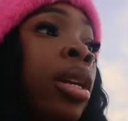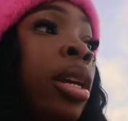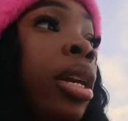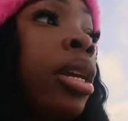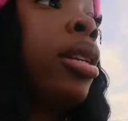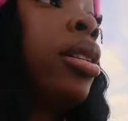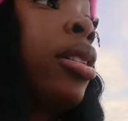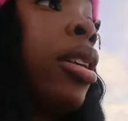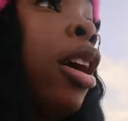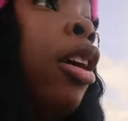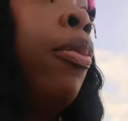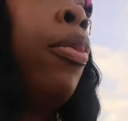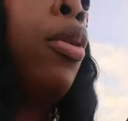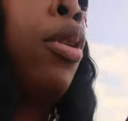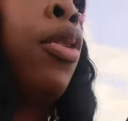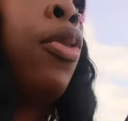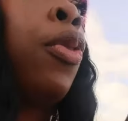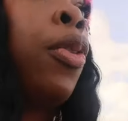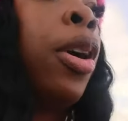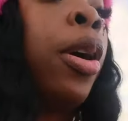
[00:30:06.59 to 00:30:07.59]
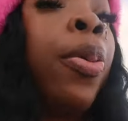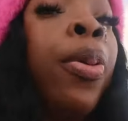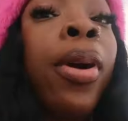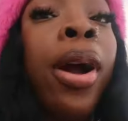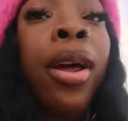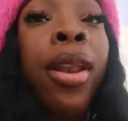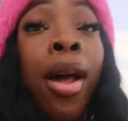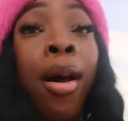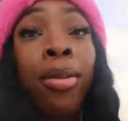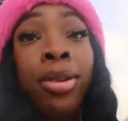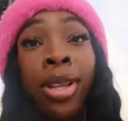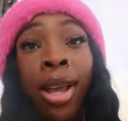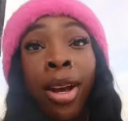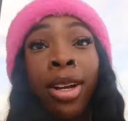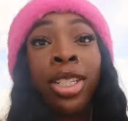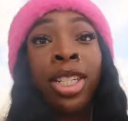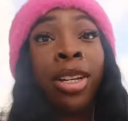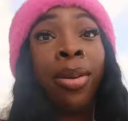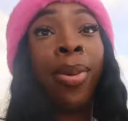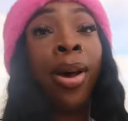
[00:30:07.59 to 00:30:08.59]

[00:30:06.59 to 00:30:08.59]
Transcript: It's so beautiful up here. I know I was talking shit